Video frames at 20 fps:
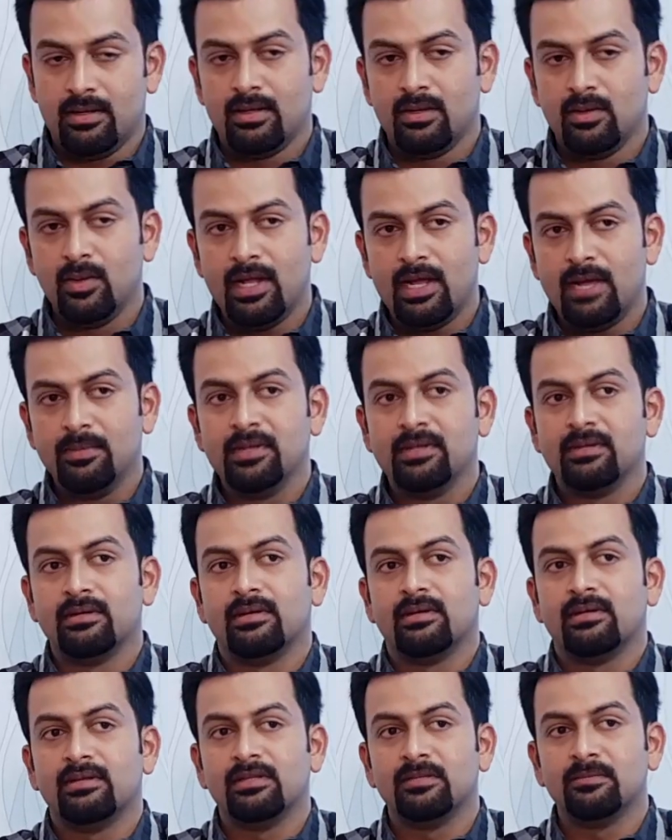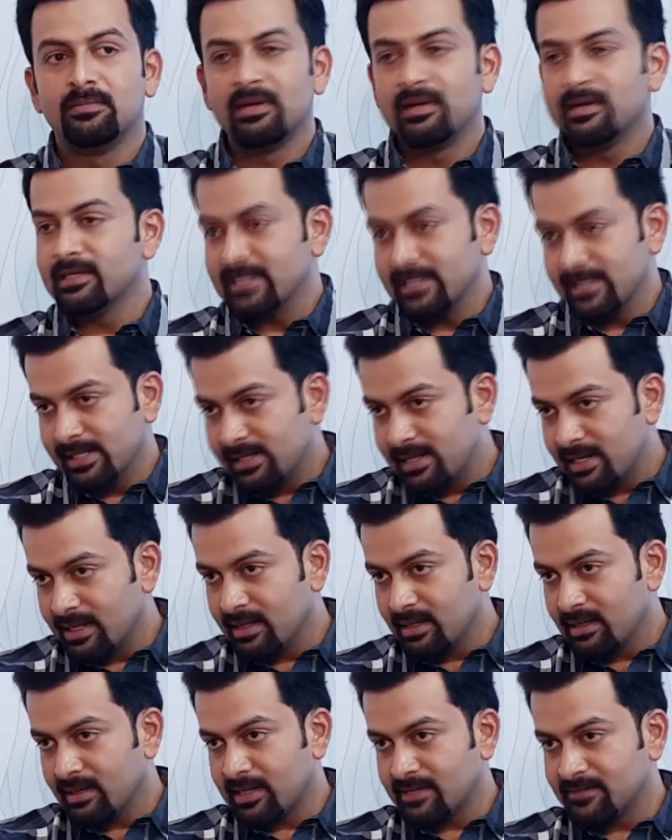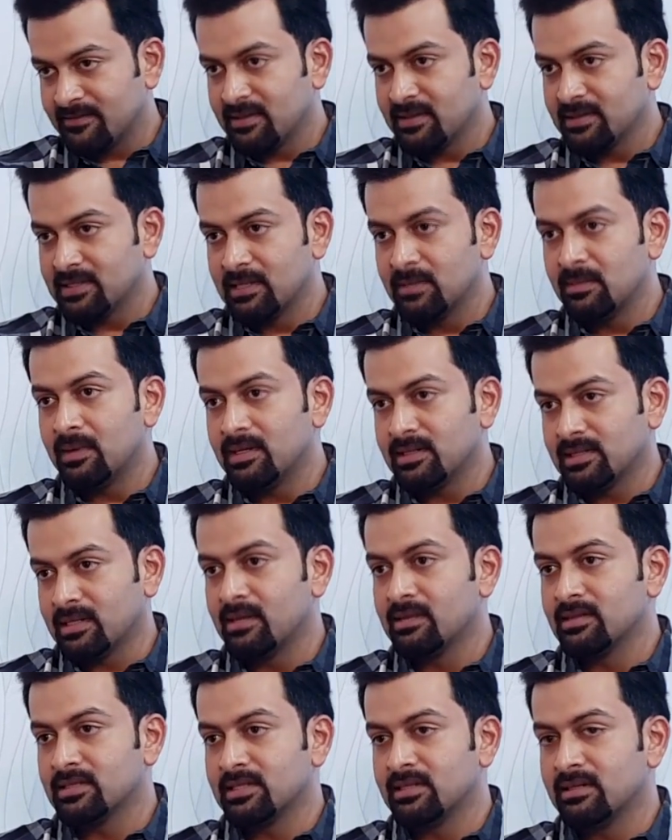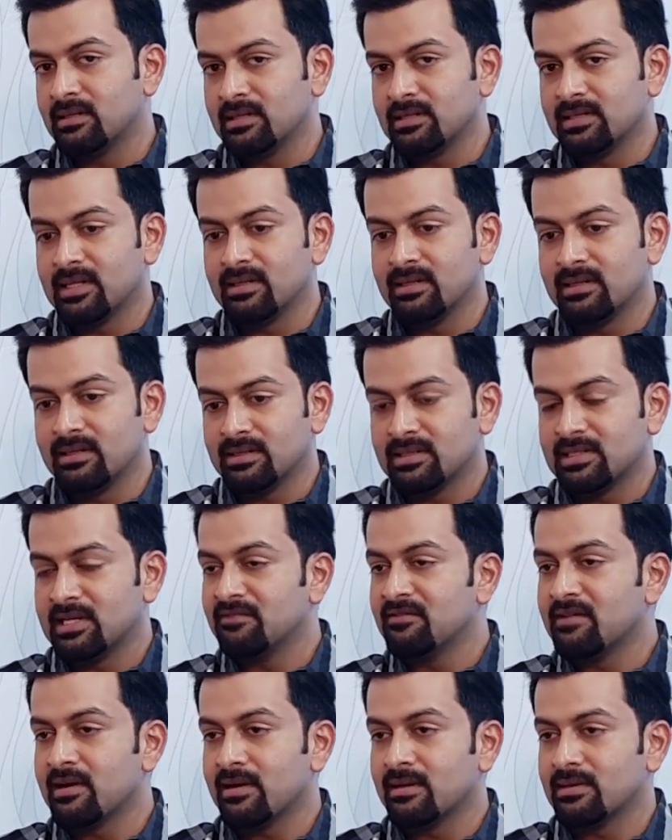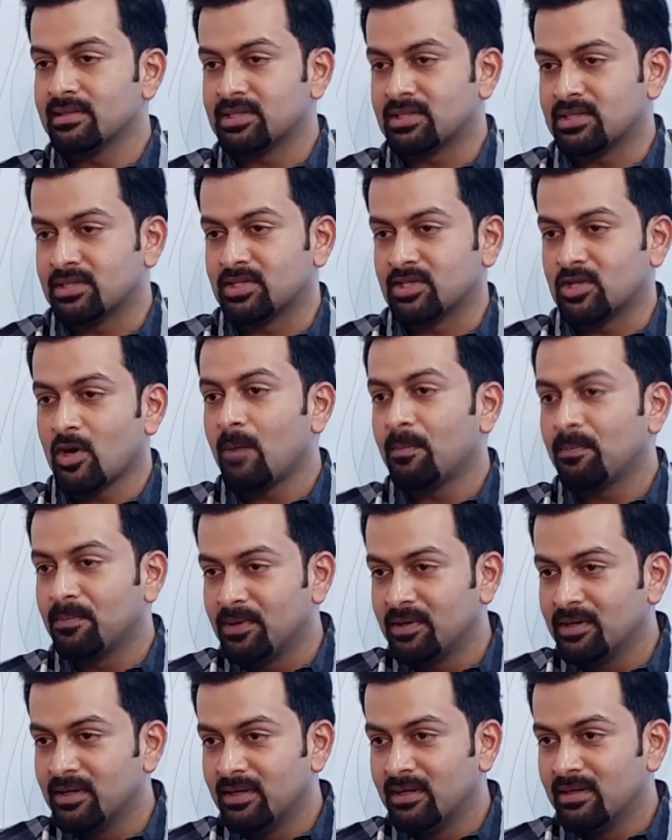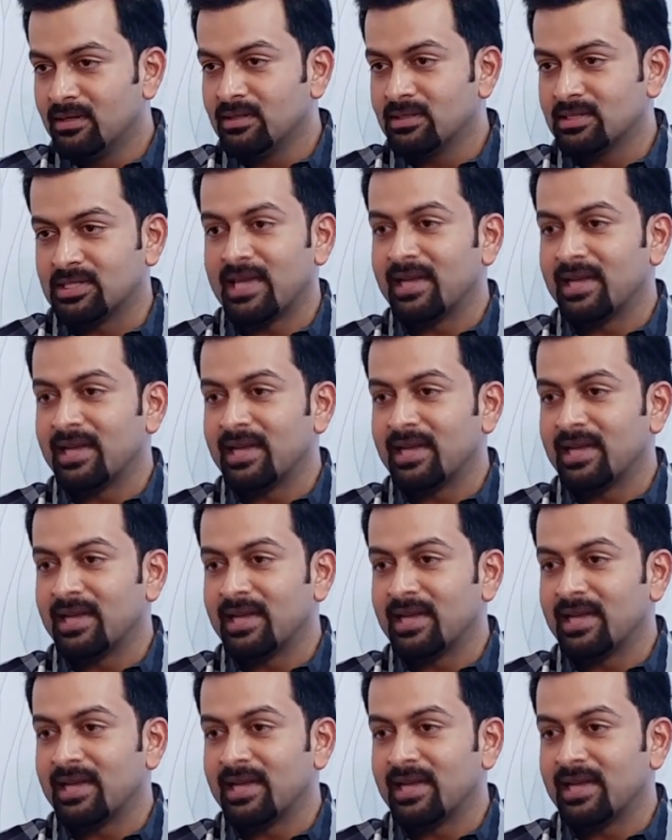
Well, I mean, the biggest learning as far as cinema is concerned is that there is never a stop mm.